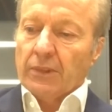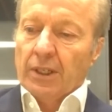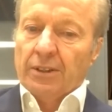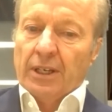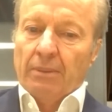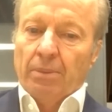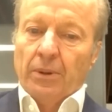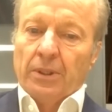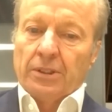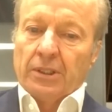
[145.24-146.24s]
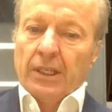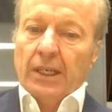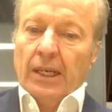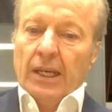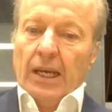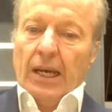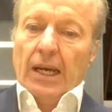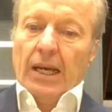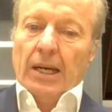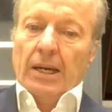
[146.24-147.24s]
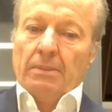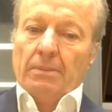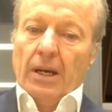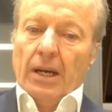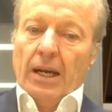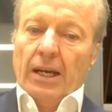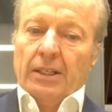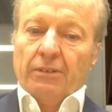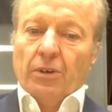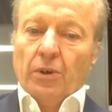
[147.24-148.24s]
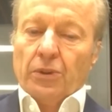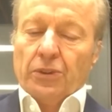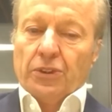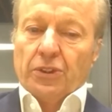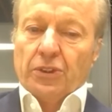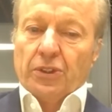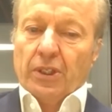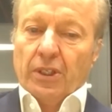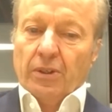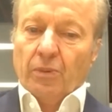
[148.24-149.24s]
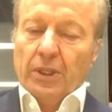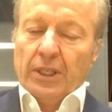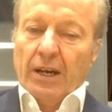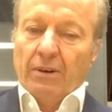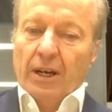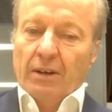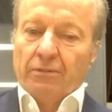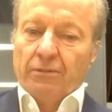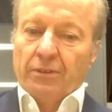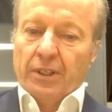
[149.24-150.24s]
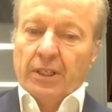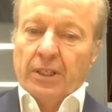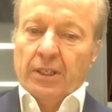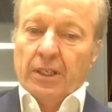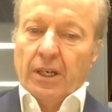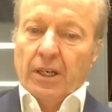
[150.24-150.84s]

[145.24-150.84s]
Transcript: at that point. And of course, we now have the